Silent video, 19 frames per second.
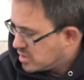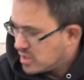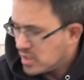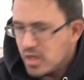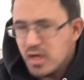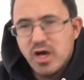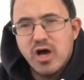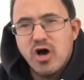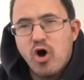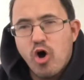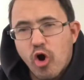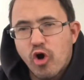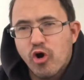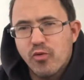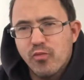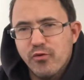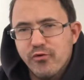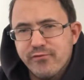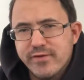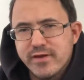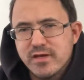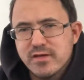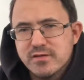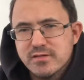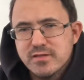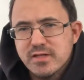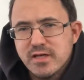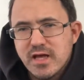horror movie,
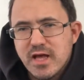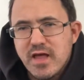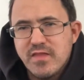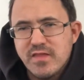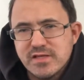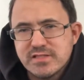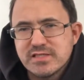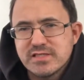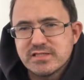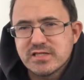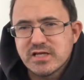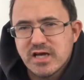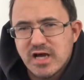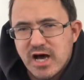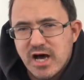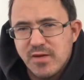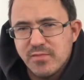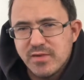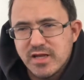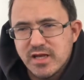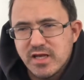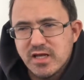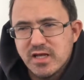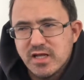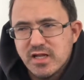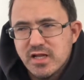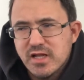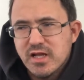and this is the
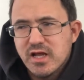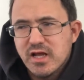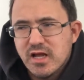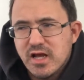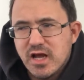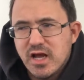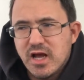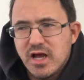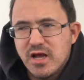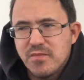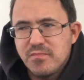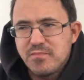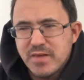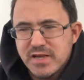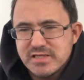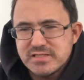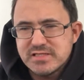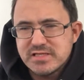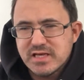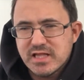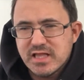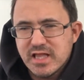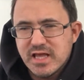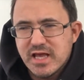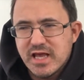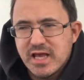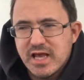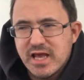comedy.
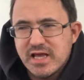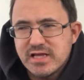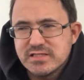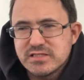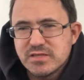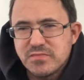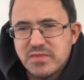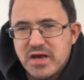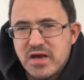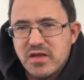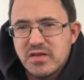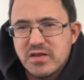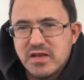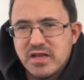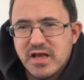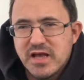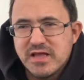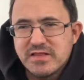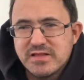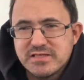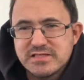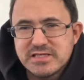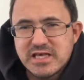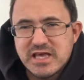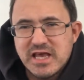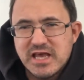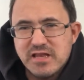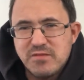Basically, it's about this
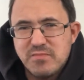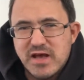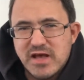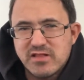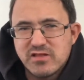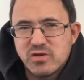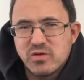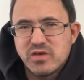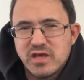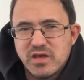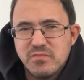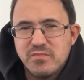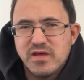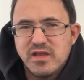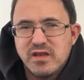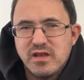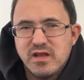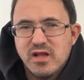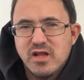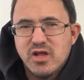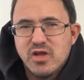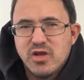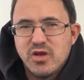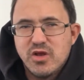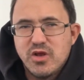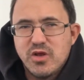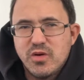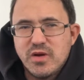kid, Matthew Kidman,
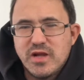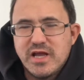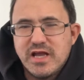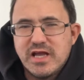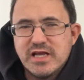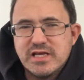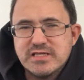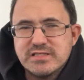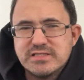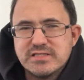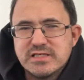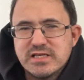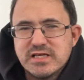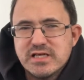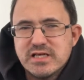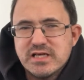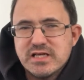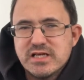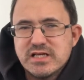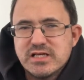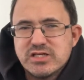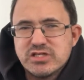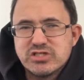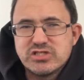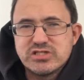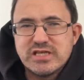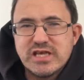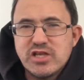who is
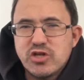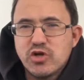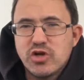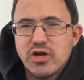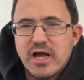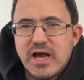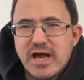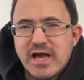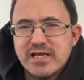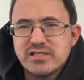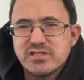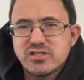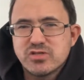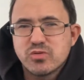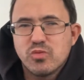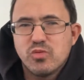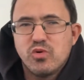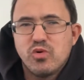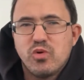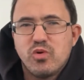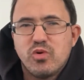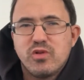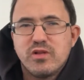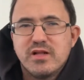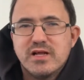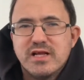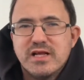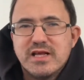senior in high
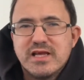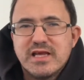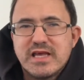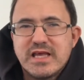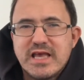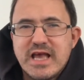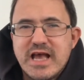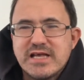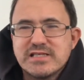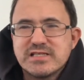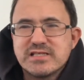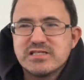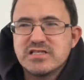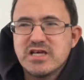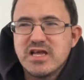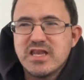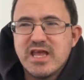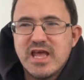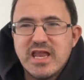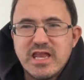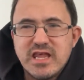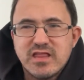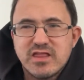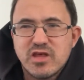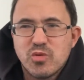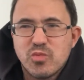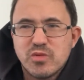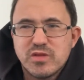school. He hasn't done
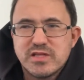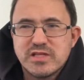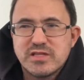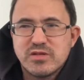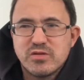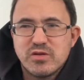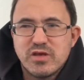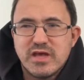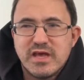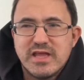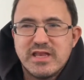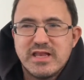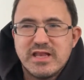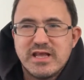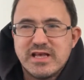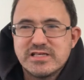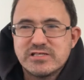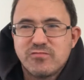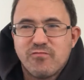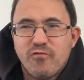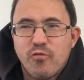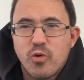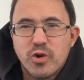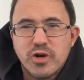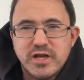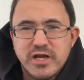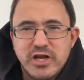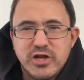anything with it in his
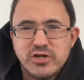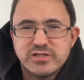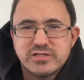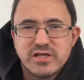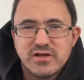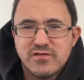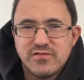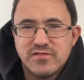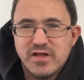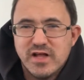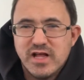4 years of